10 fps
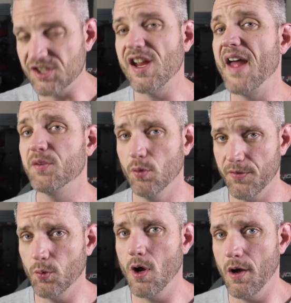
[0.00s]

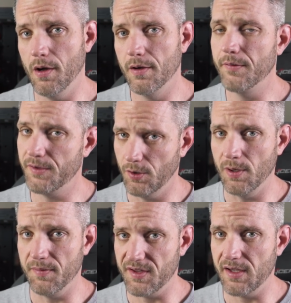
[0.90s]
Chatsworth raw, if you know
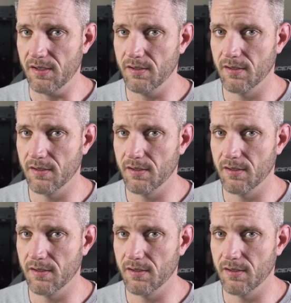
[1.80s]
what I'm saying.